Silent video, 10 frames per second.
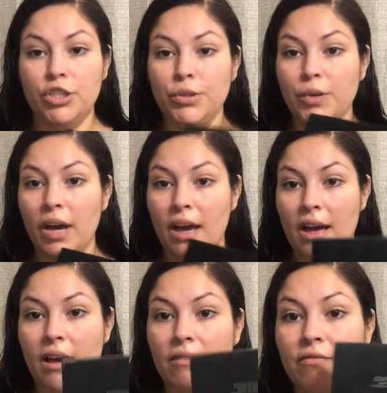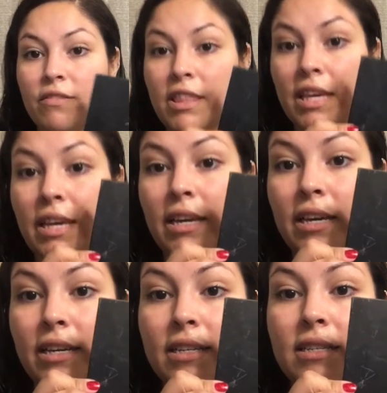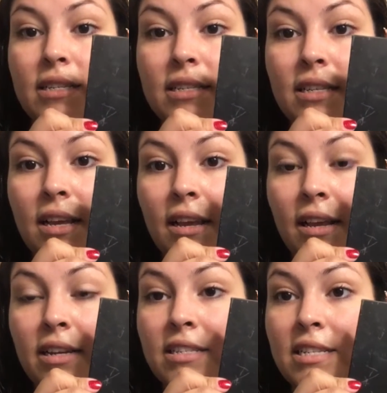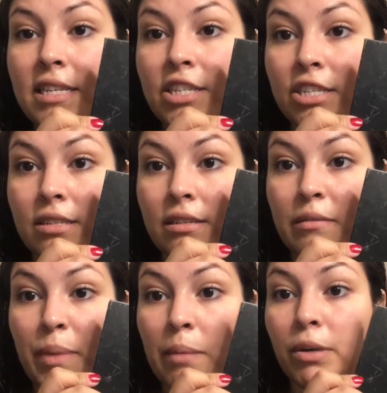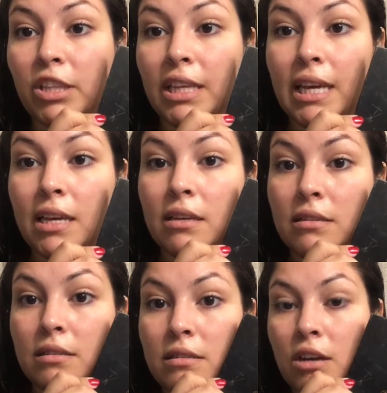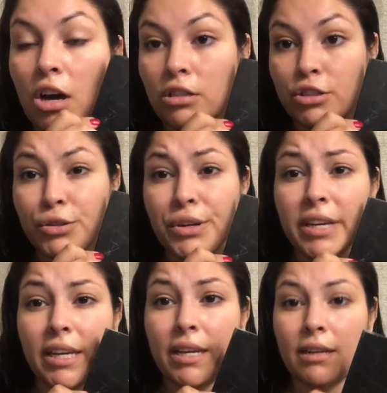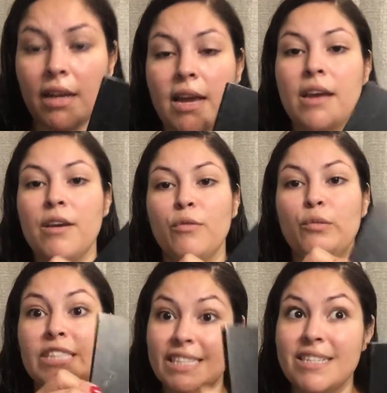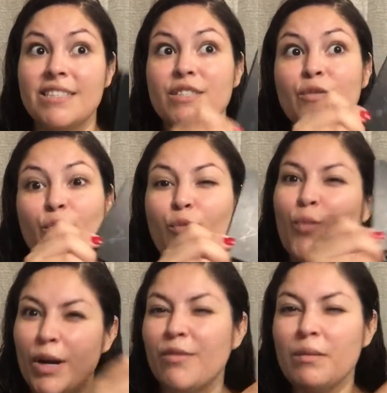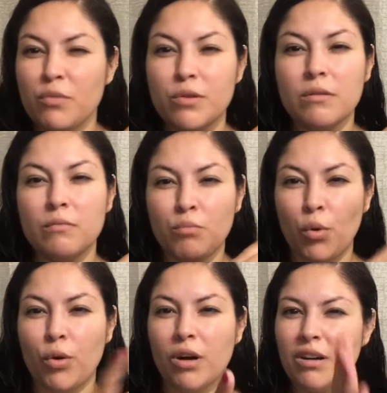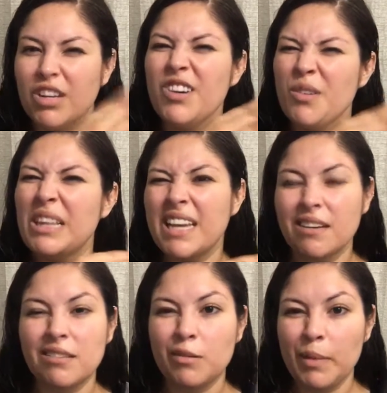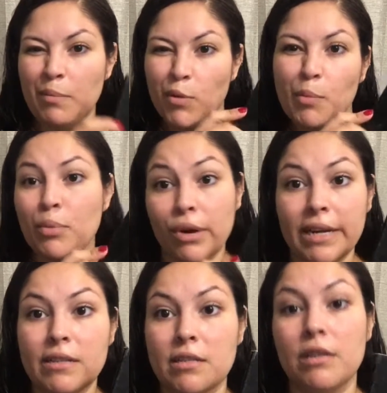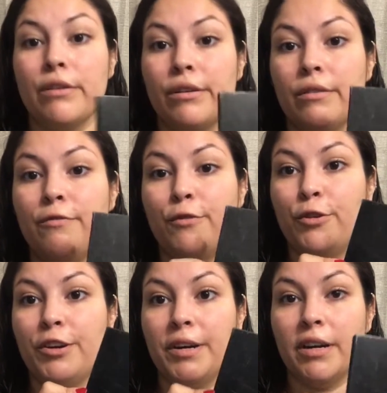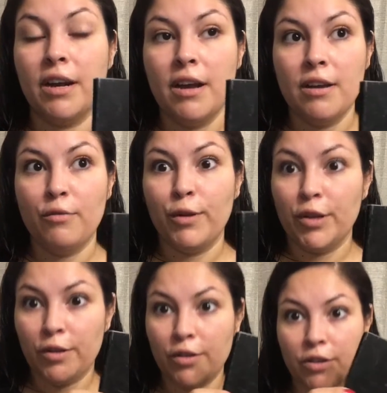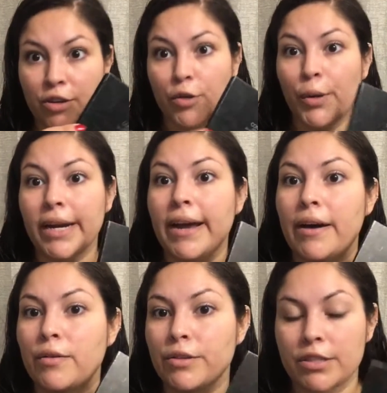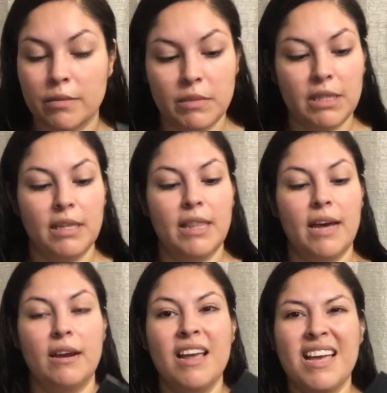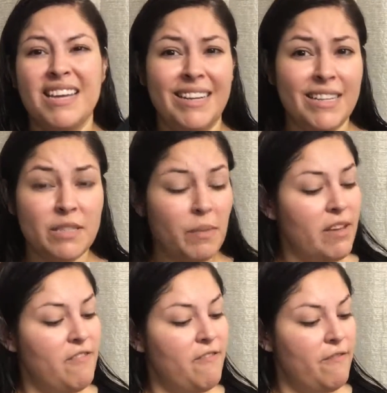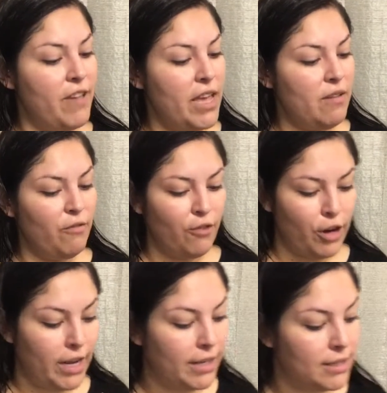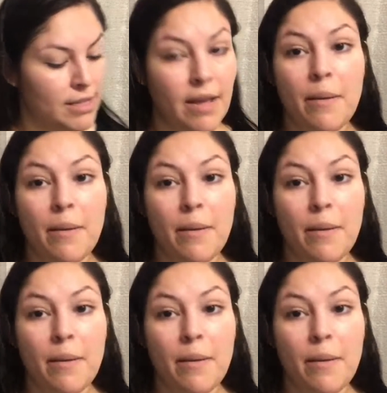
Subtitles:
do have this Anastasia Beverly Hills contour kit, which is one of the more, like a little bit more pricier for when you're going out or something like that. It is my favorite,